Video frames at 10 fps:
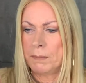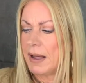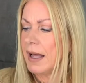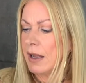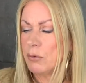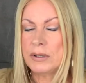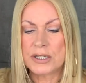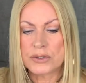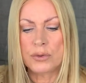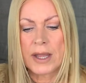But I really
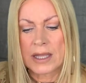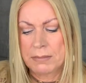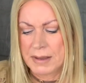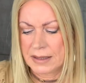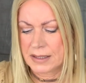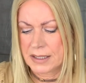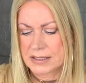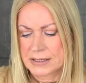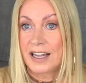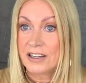do recommend
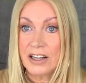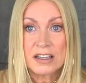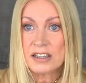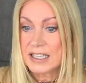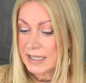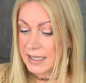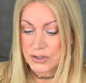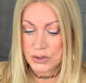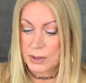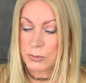this. Another thing I
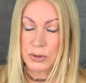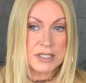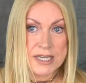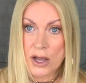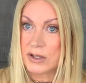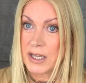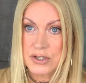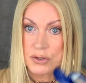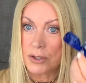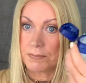do, I'm going to tell you I
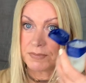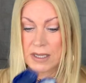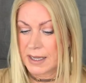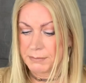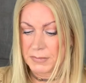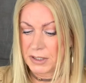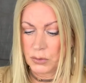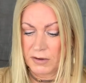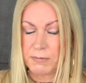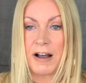do it. You
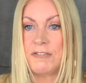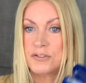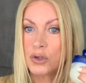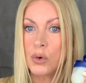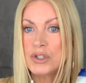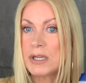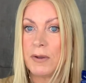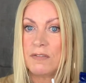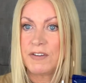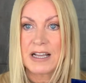know, I've told you
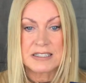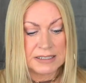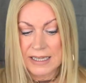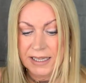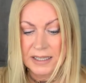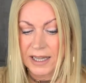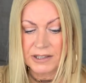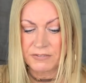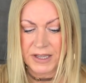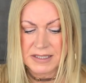about Vaseline. I
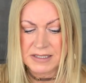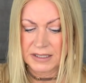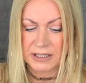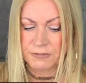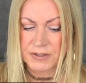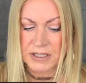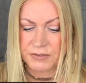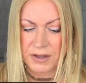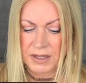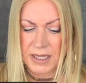like Vaseline for
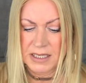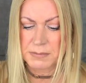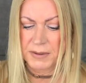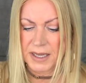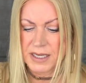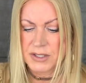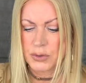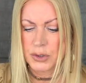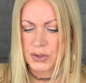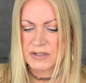different things, but I
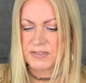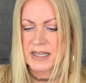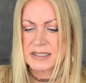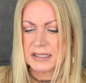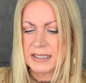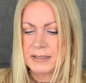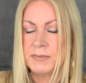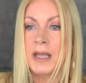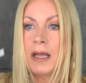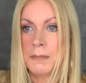do use Vaseline.
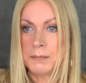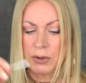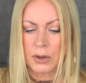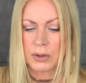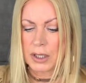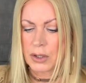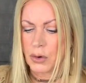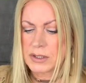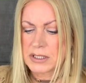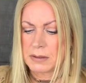Put it on a
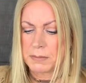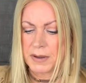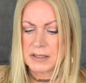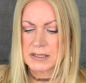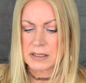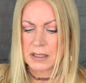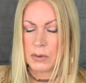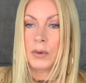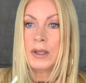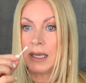cotton bud,
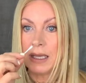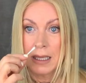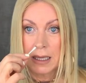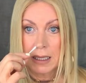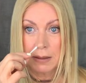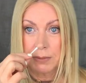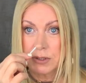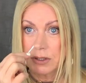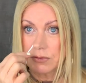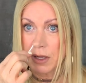okay? And I
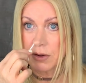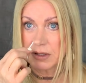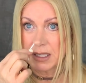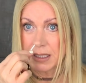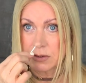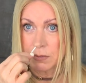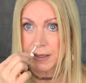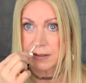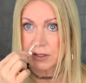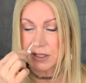put it round the nasal
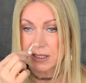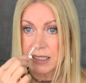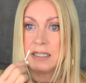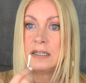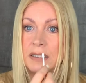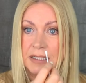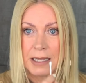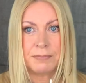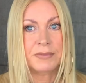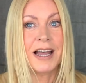passages here.
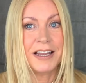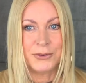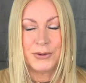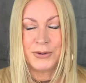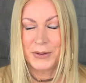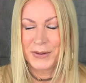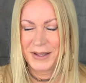Yeah, I do.